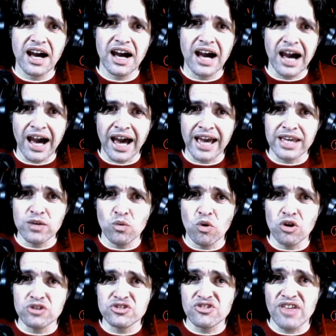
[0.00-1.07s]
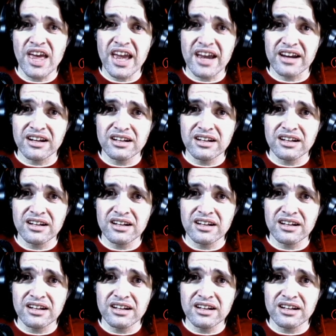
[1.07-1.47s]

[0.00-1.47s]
I was there,